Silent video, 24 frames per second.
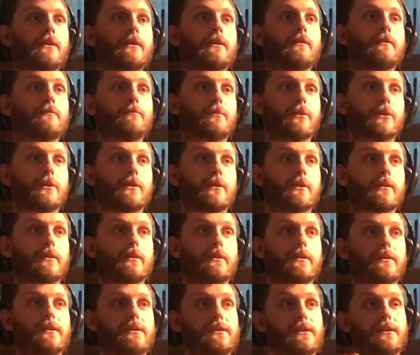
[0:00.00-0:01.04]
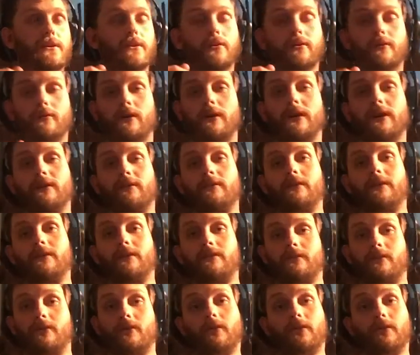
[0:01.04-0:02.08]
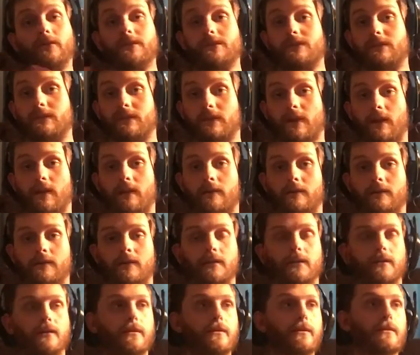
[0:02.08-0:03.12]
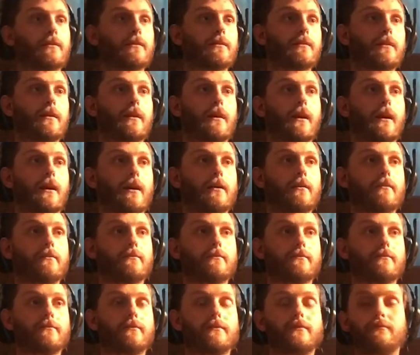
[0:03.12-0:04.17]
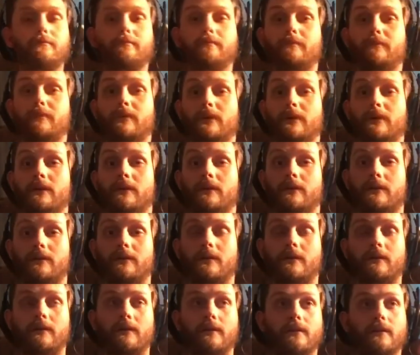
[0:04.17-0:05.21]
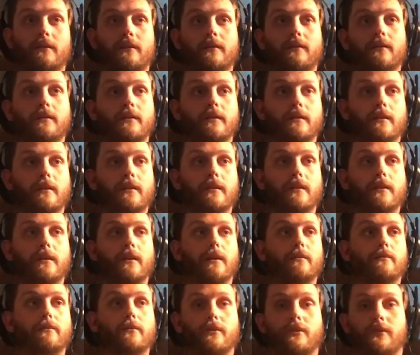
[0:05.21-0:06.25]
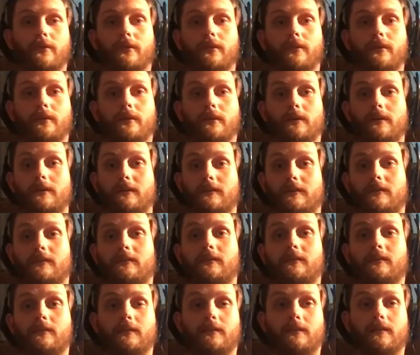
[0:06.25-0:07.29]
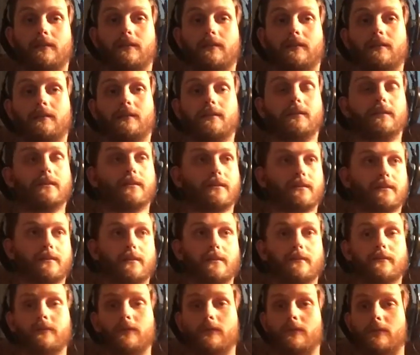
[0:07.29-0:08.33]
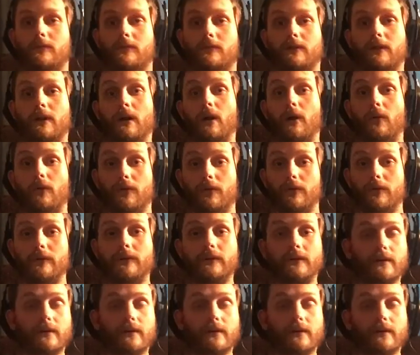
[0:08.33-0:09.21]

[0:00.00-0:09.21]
because here lately, well, this entire year, I've been everything except for healthy.